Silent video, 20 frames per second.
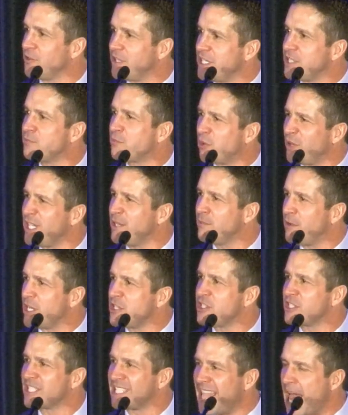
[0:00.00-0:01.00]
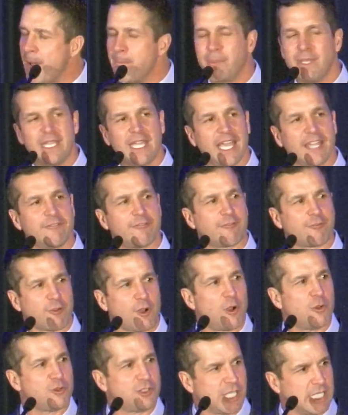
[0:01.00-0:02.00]
is pretty much sloppy and
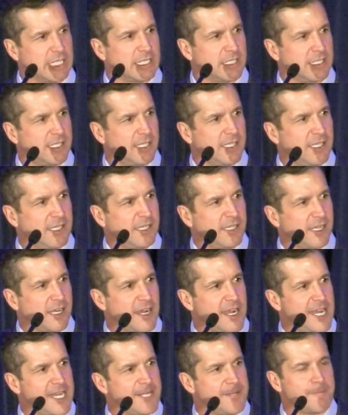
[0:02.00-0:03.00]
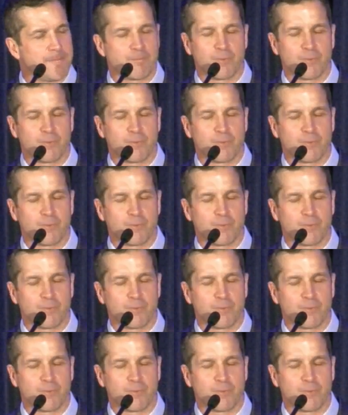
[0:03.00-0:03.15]
frozen. All right?